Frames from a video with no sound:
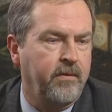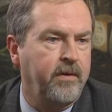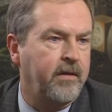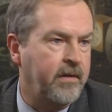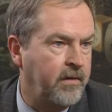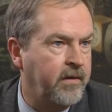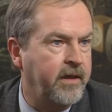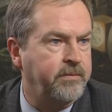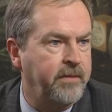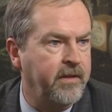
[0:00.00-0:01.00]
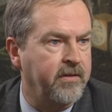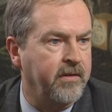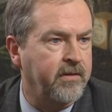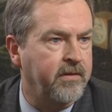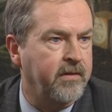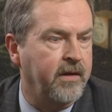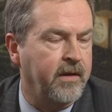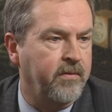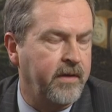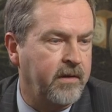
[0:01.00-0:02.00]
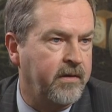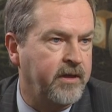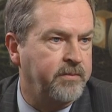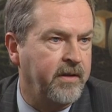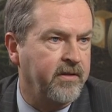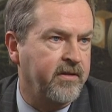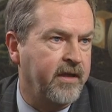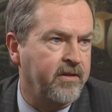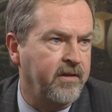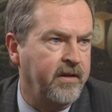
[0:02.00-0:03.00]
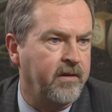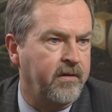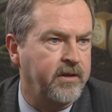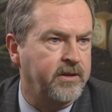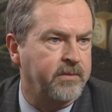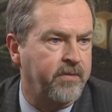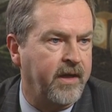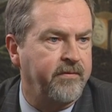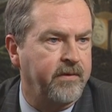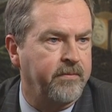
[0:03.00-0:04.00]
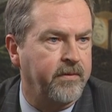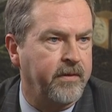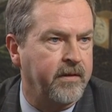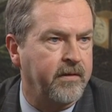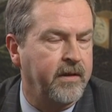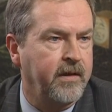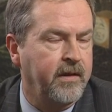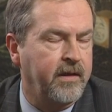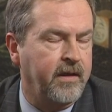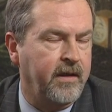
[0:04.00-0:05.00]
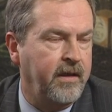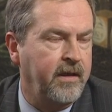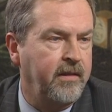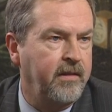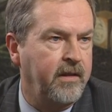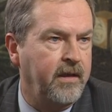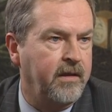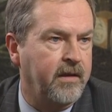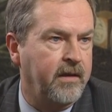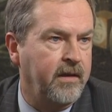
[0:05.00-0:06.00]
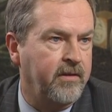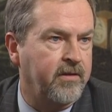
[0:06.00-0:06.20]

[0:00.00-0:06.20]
We are a large business, quite a large business, actually the largest private employer in the